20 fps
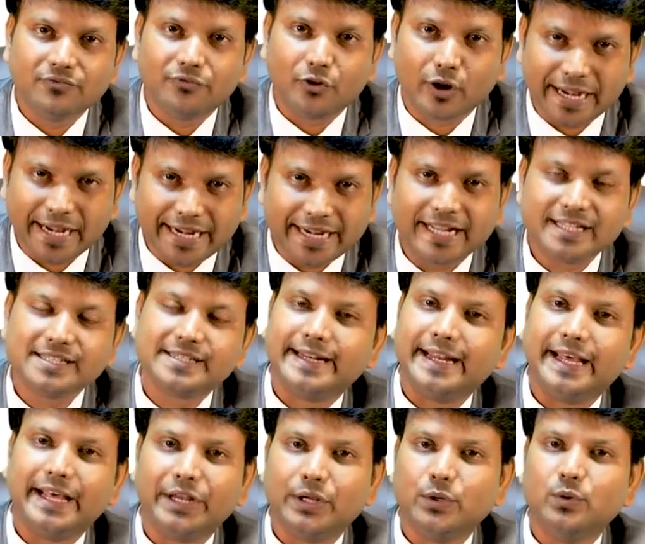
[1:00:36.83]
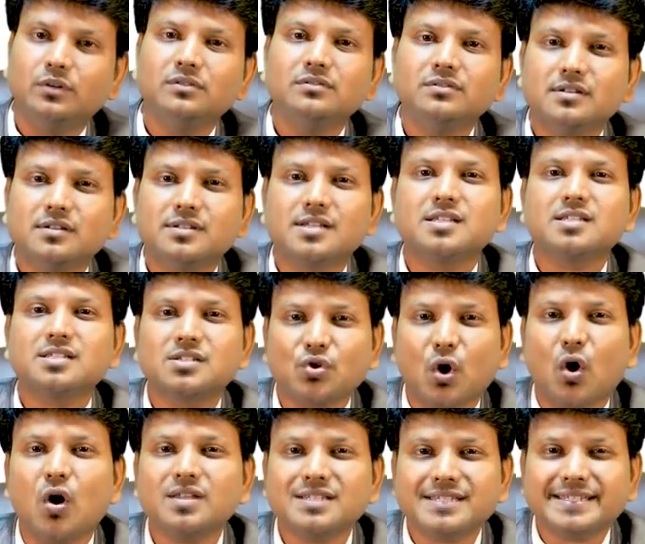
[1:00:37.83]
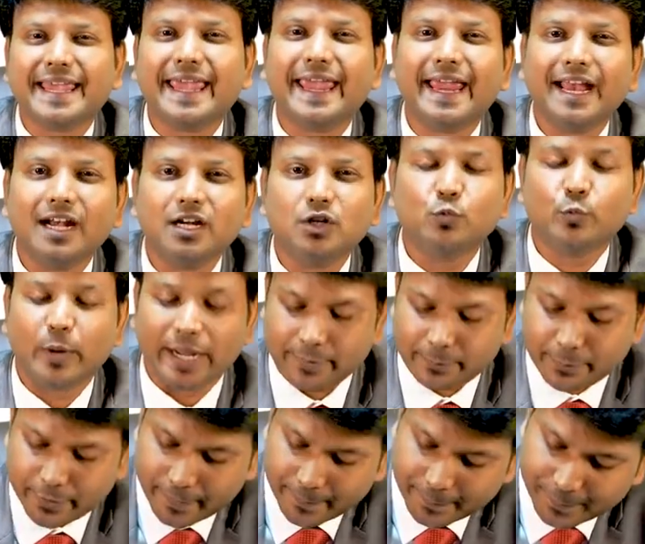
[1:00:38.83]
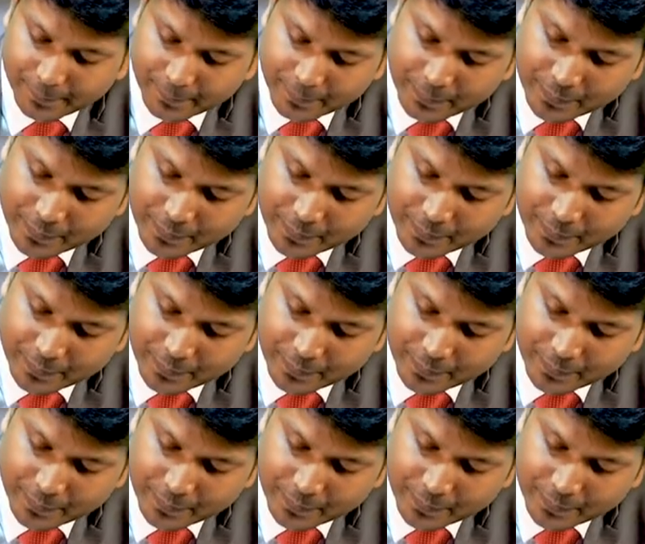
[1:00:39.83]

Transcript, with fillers: for Indian scenario, this is saw scaled viper,